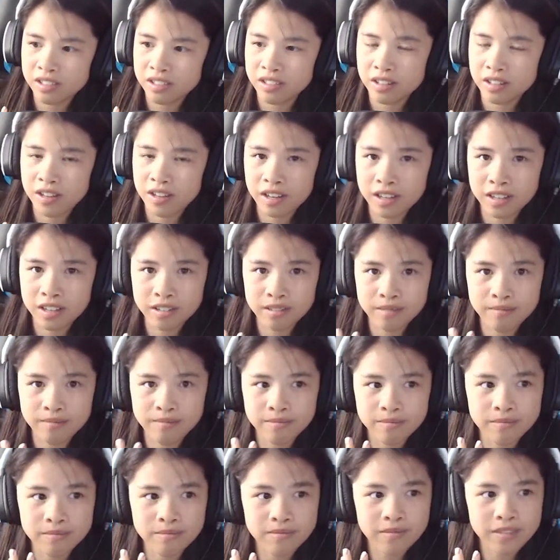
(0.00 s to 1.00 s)
um,
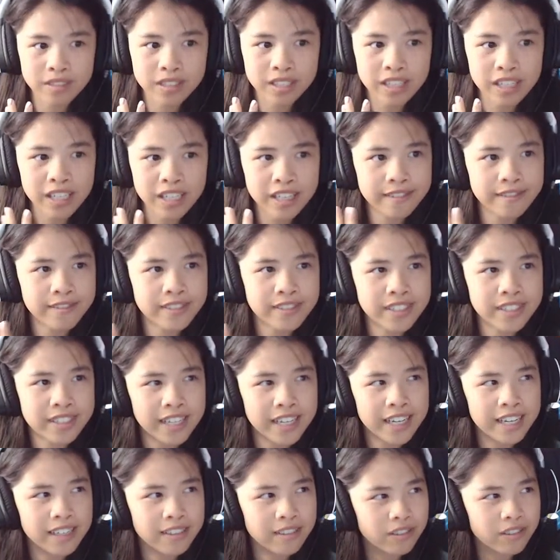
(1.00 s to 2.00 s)
Yves
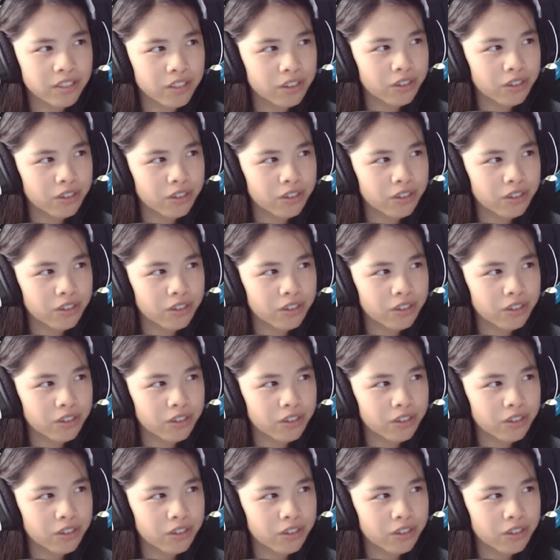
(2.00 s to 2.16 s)
Saint